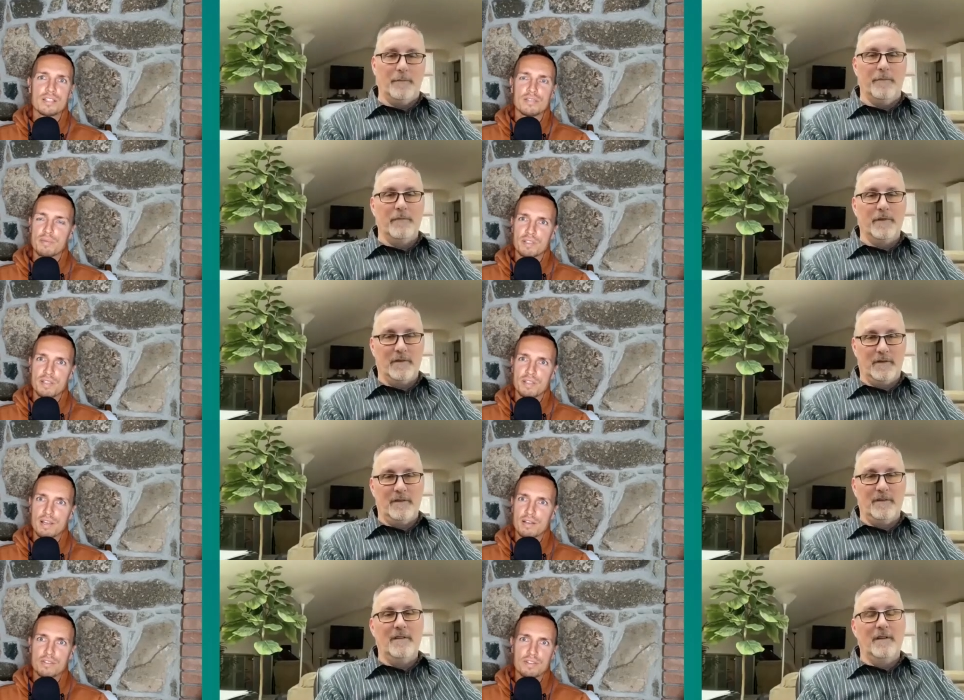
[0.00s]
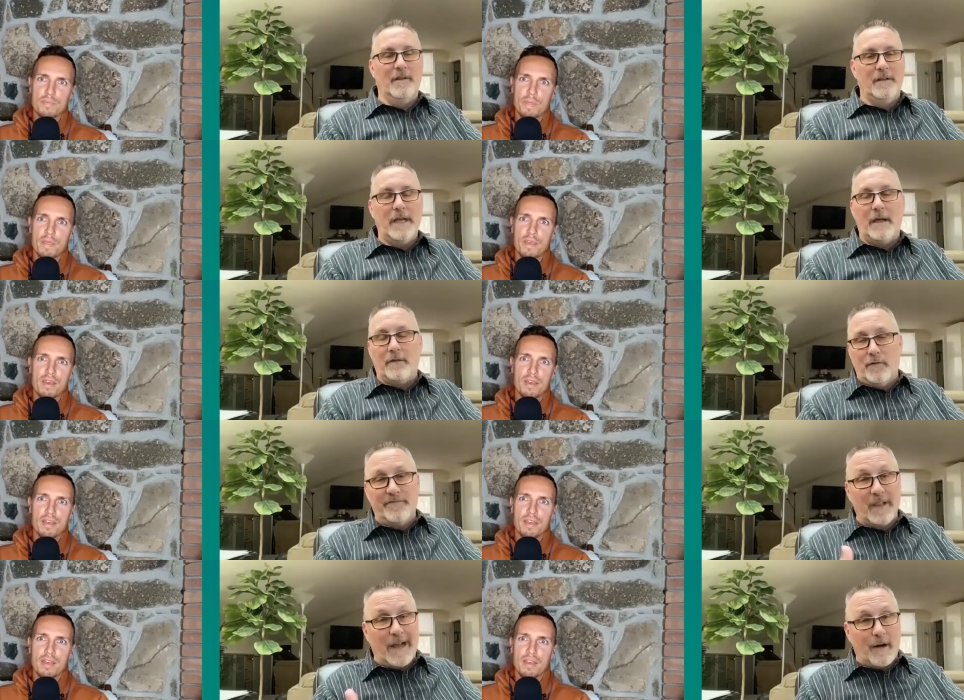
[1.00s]
Speaker 1: of ups and downs
Speaker 2: yeah so
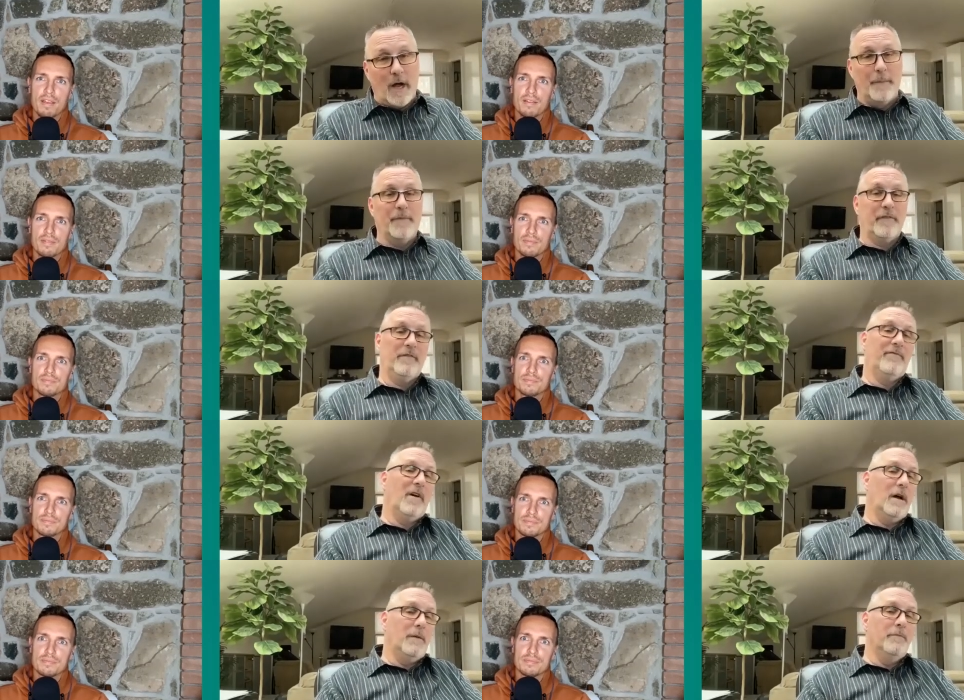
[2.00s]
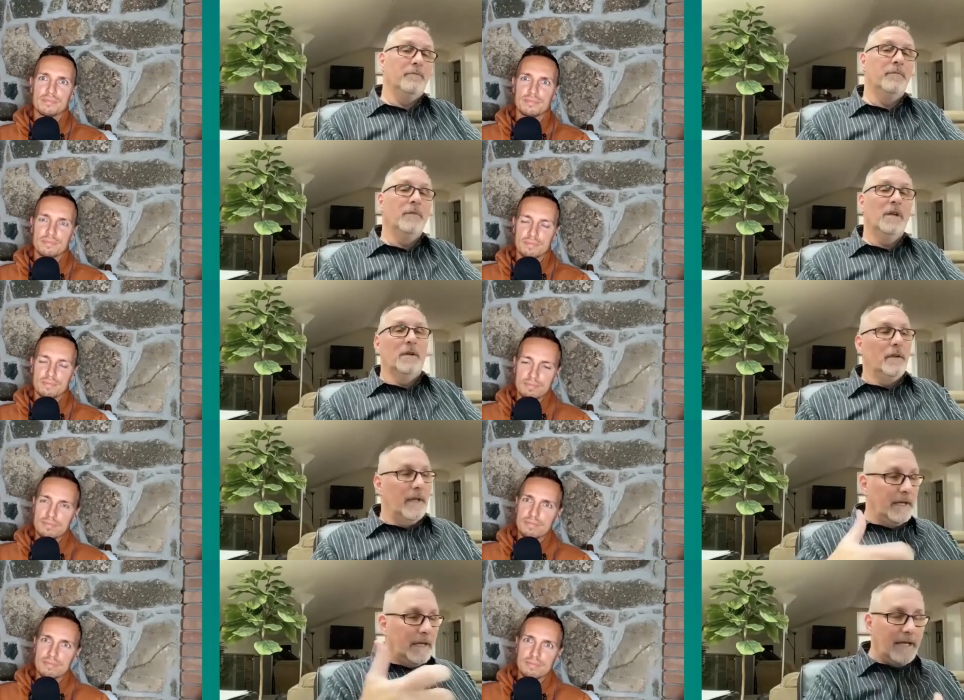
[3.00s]
flare ups from
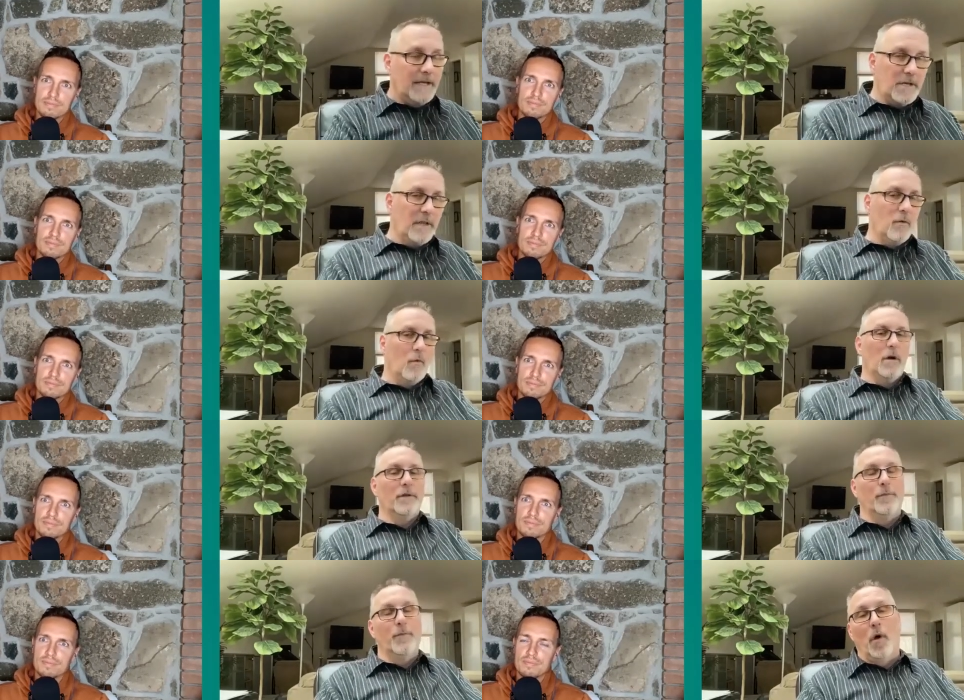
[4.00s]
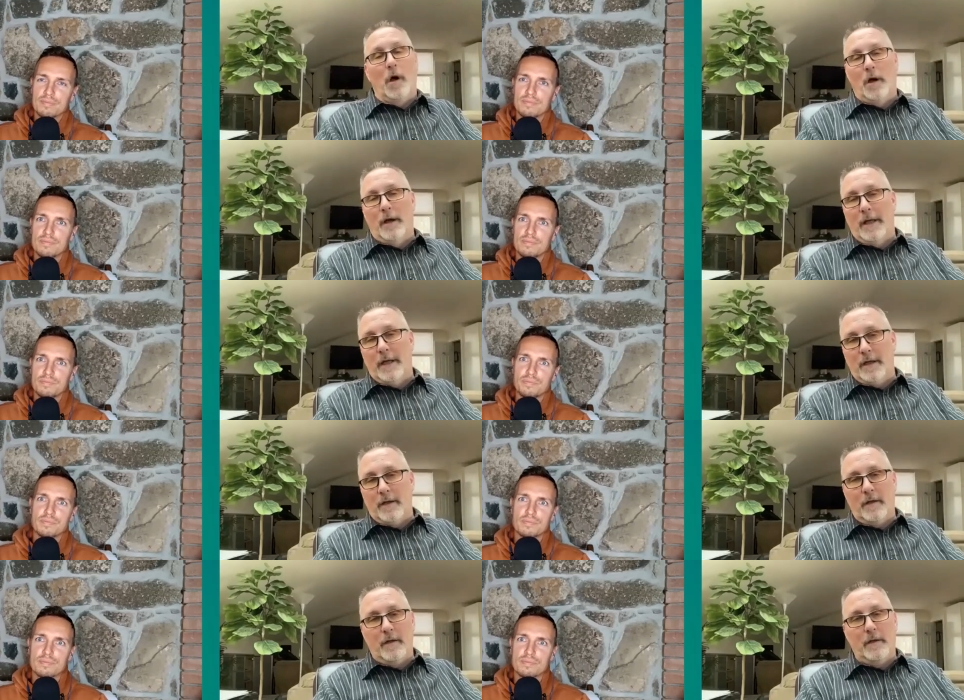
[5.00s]
engaging in the world more
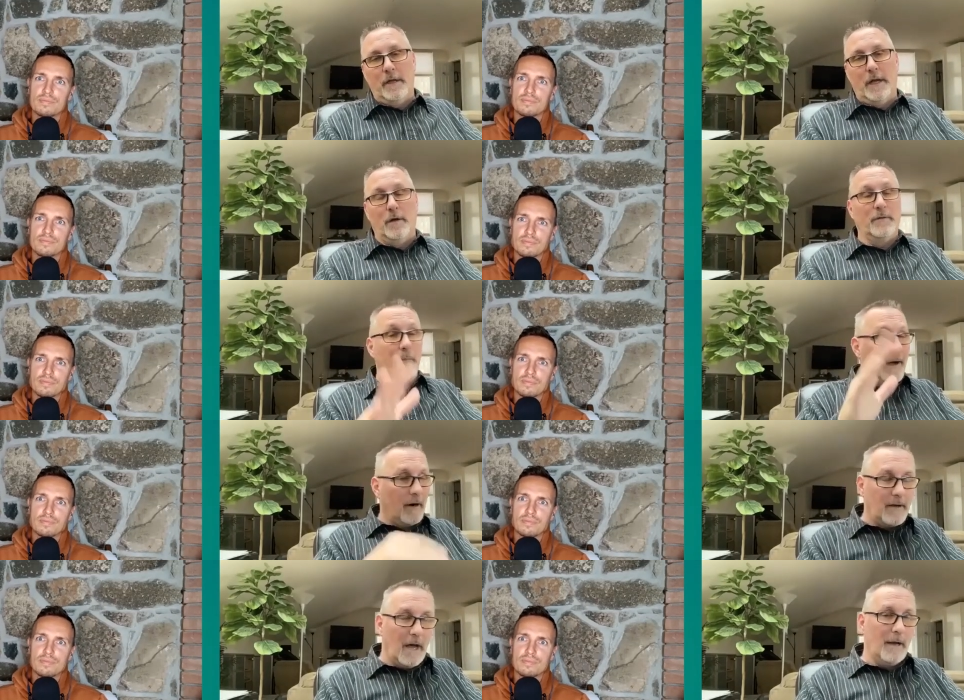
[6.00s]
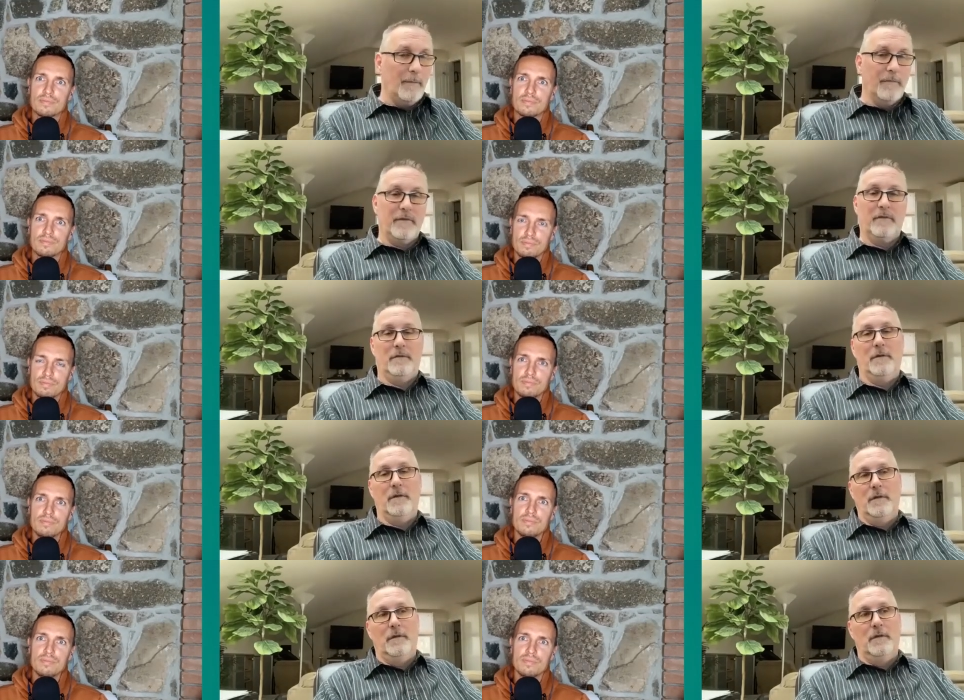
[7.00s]
and you know better times
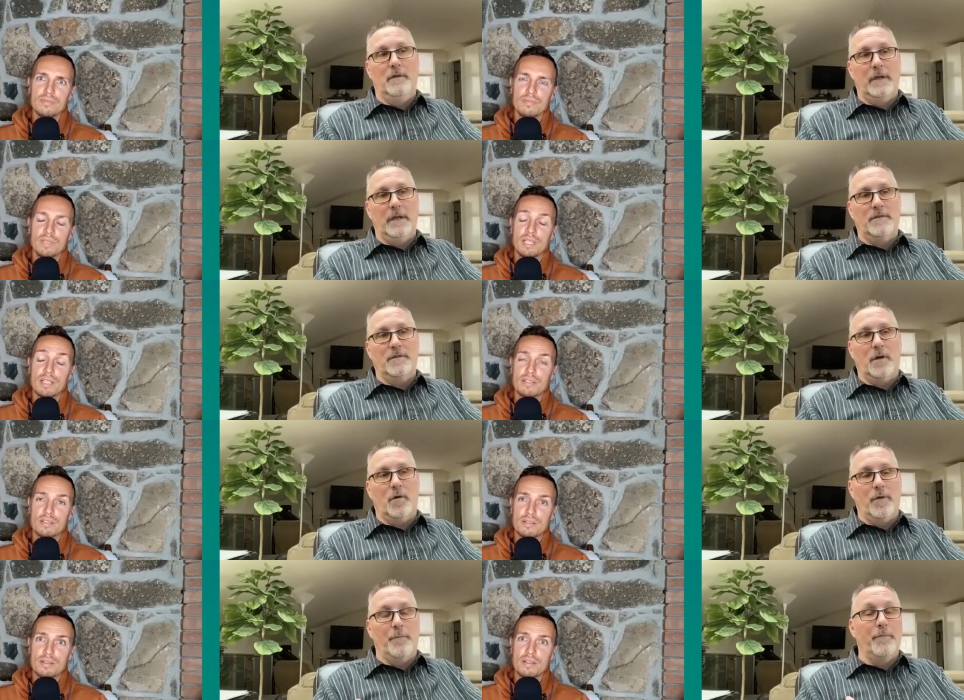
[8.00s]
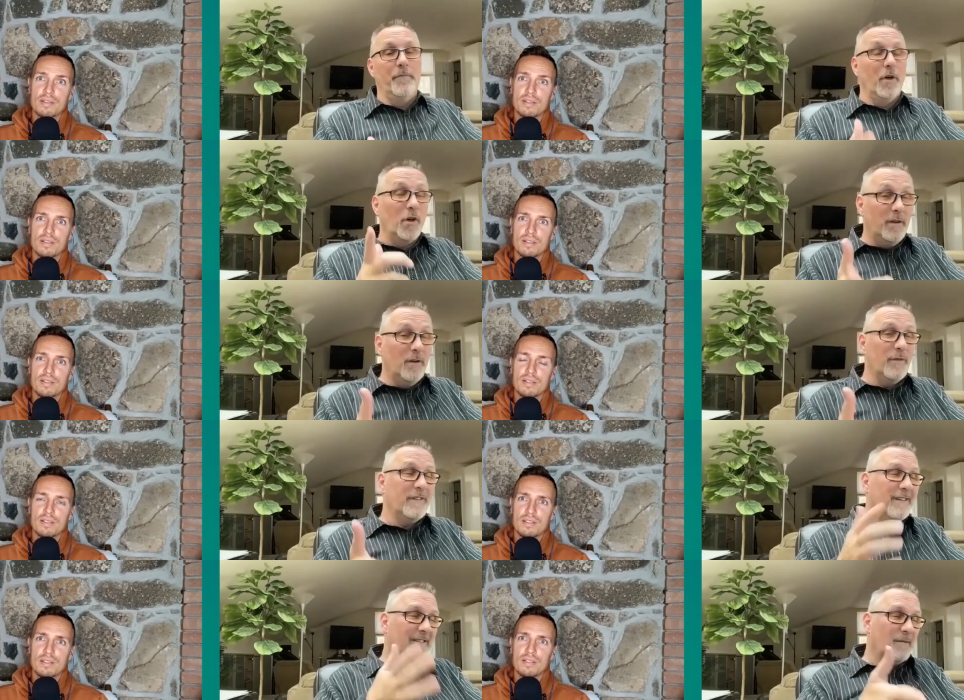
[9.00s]
and yes. so the good news
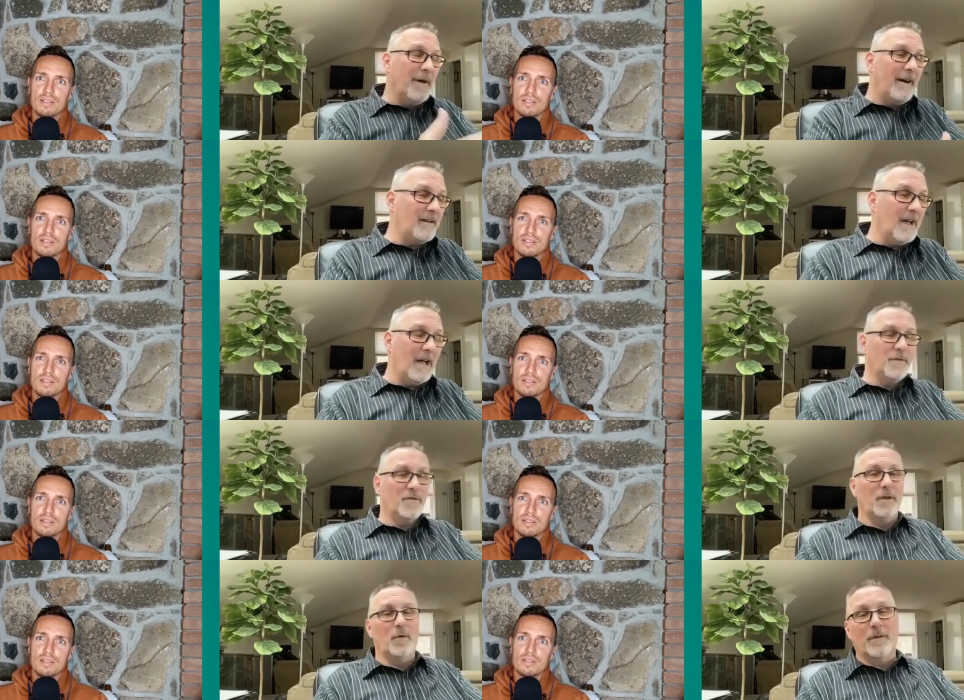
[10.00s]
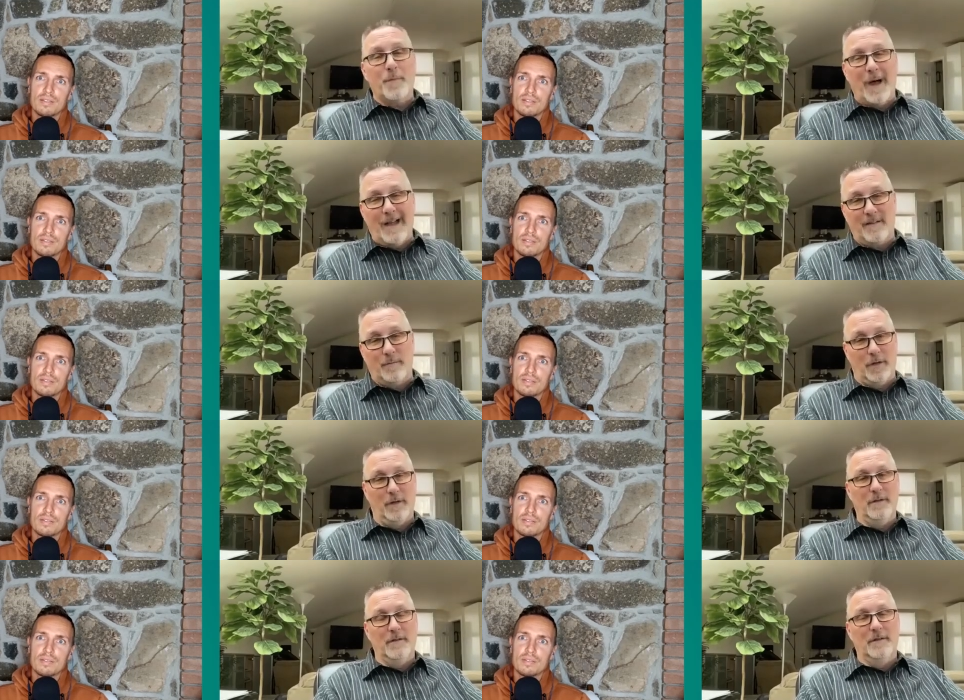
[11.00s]
is the better times show you what's possible